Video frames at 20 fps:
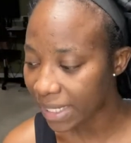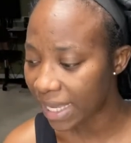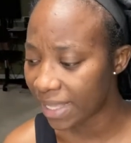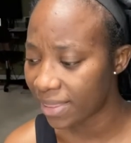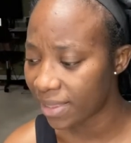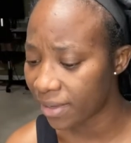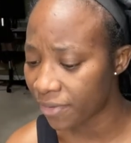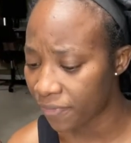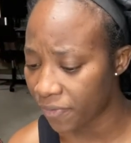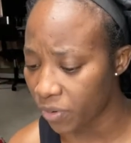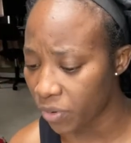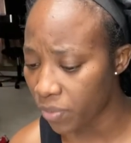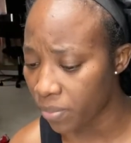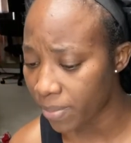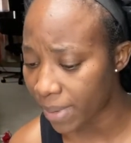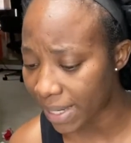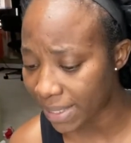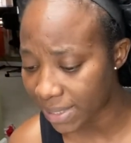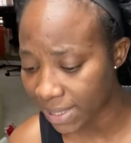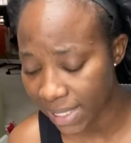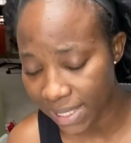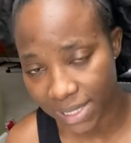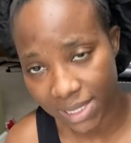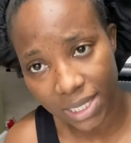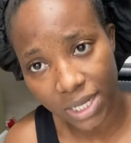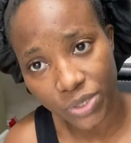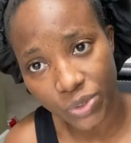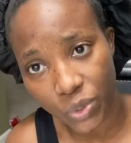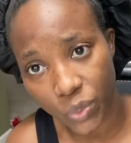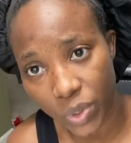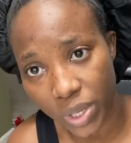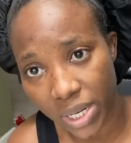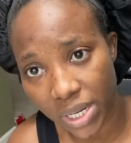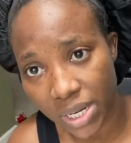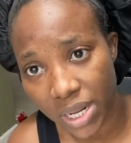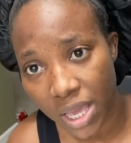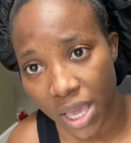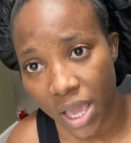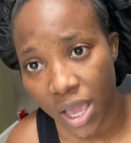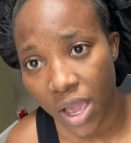They feel mask is not
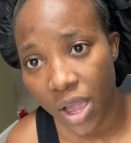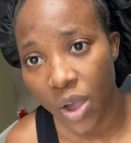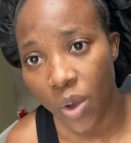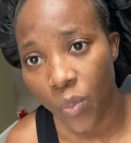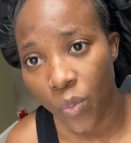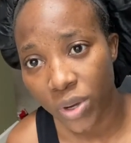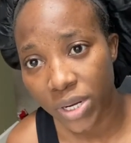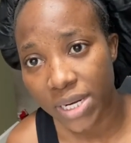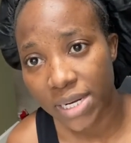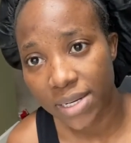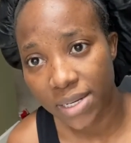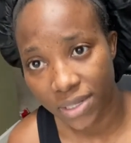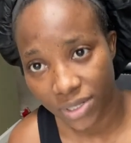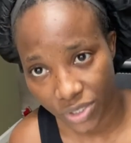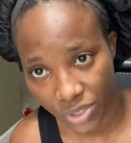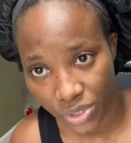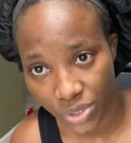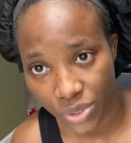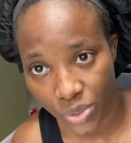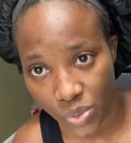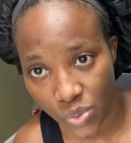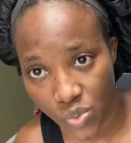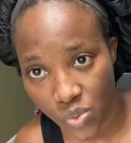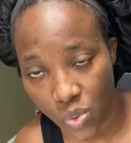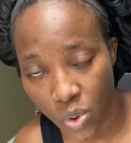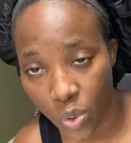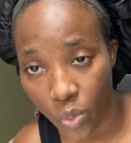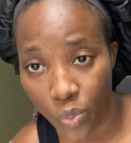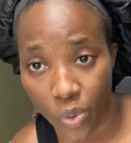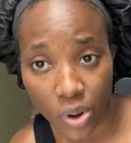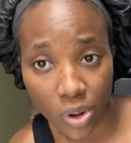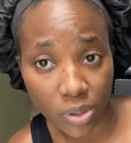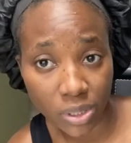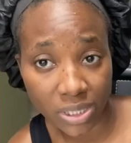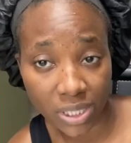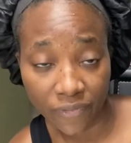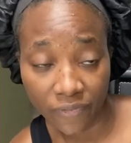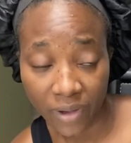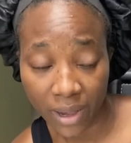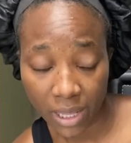doing what it needs to do, or what
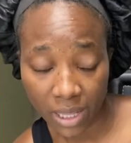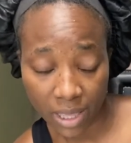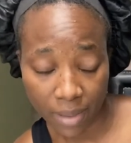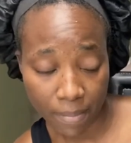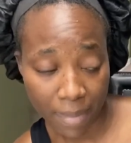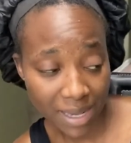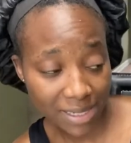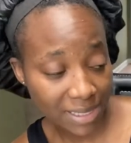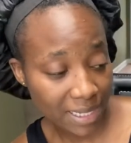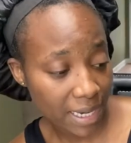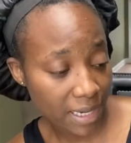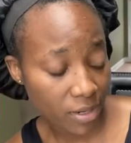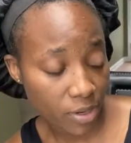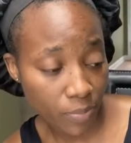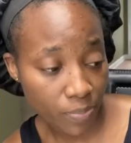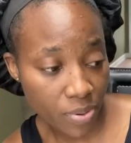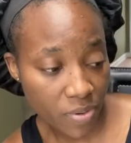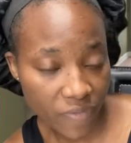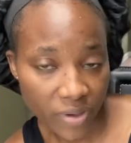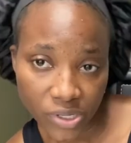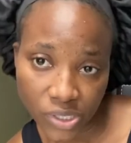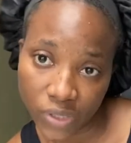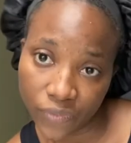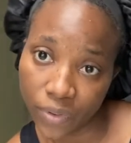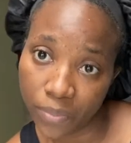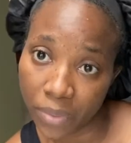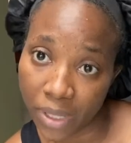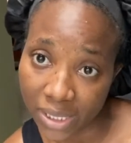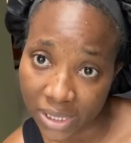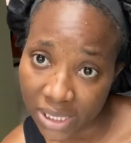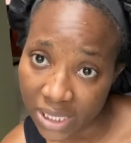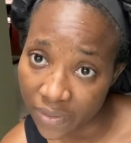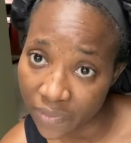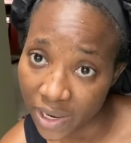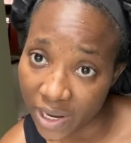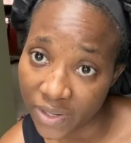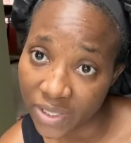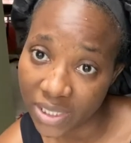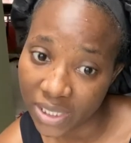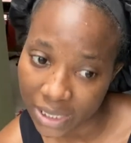the mask cannot prevent you from getting the
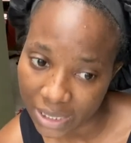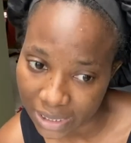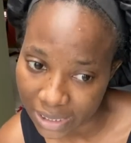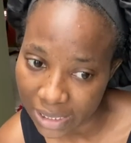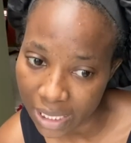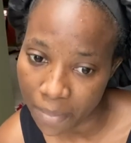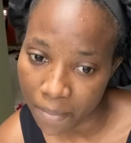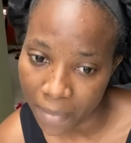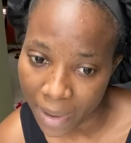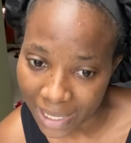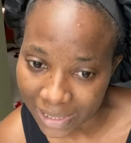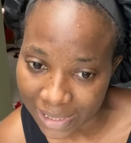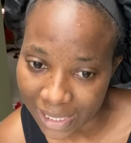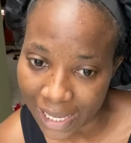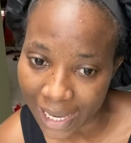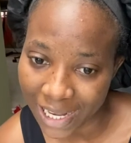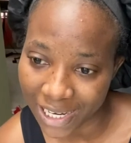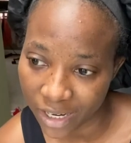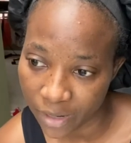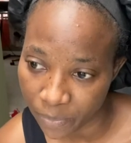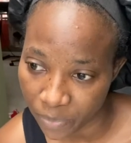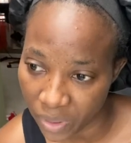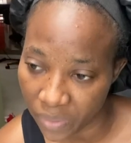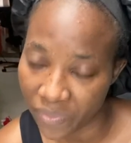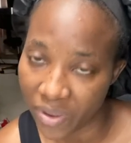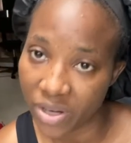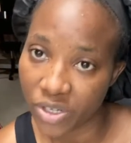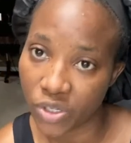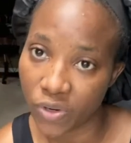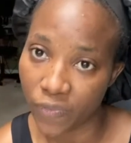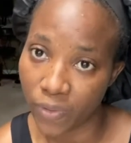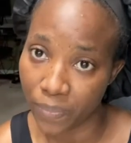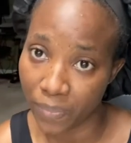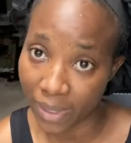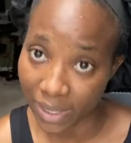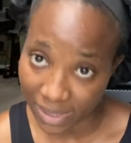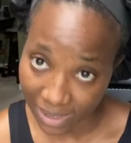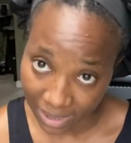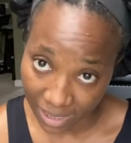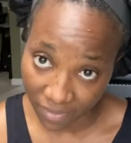virus. Yes, the mask cannot prevent you from
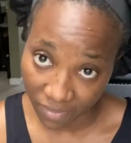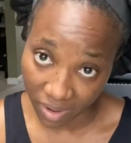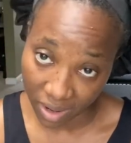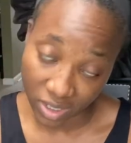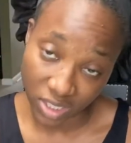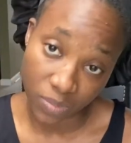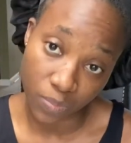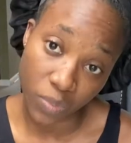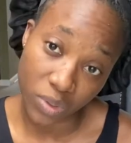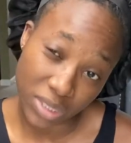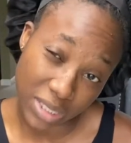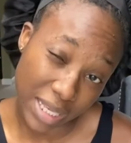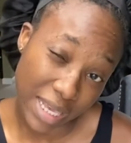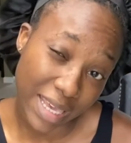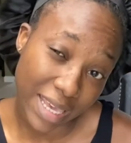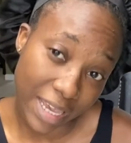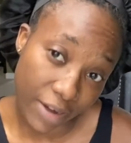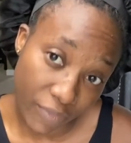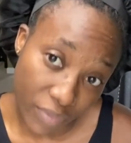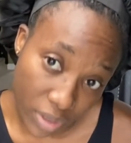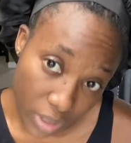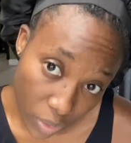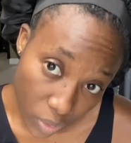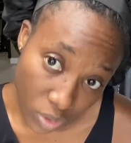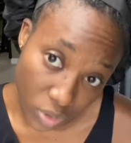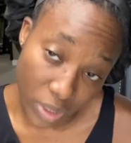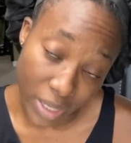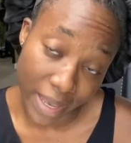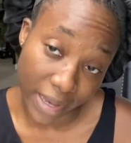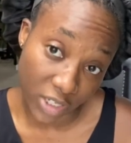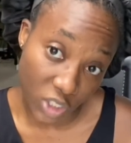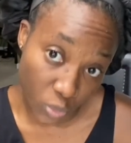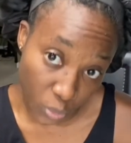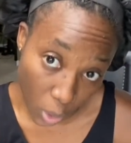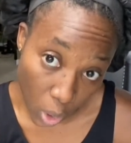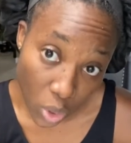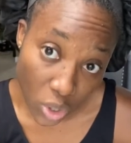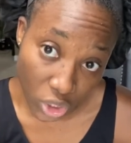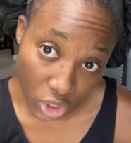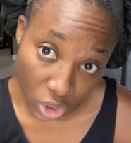getting the virus, but it can reduce your
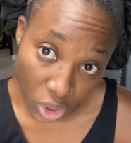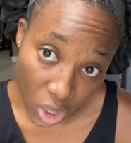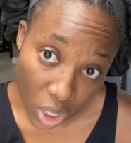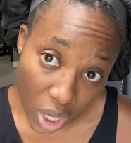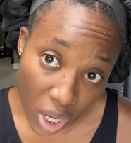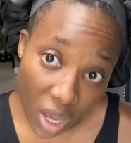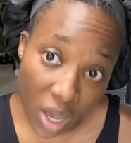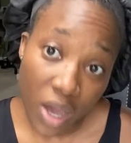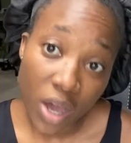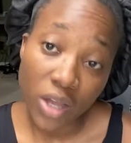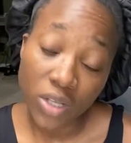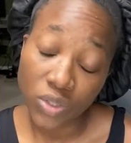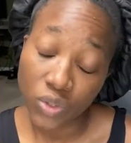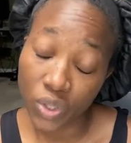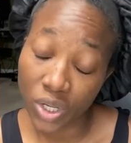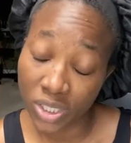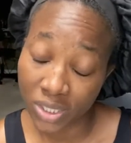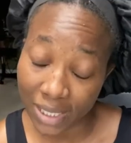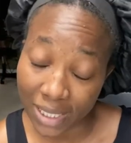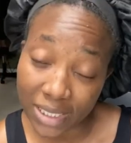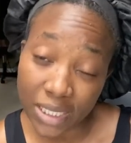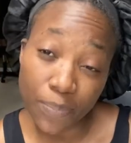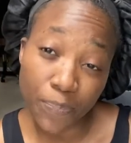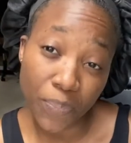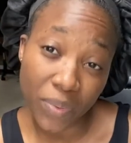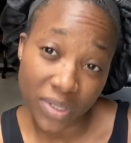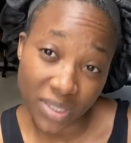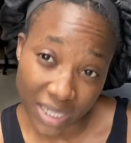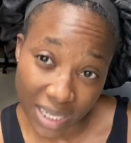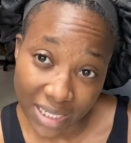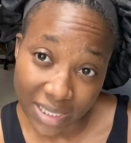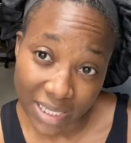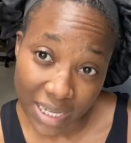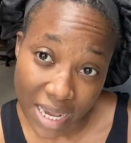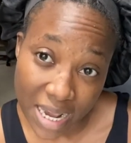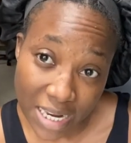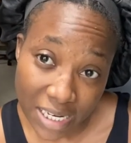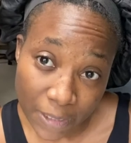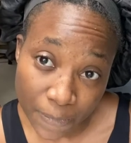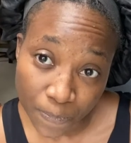exposure to a certain
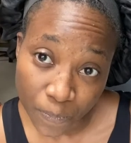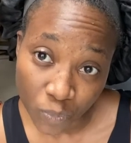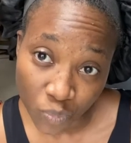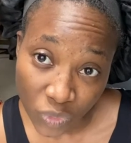percentage.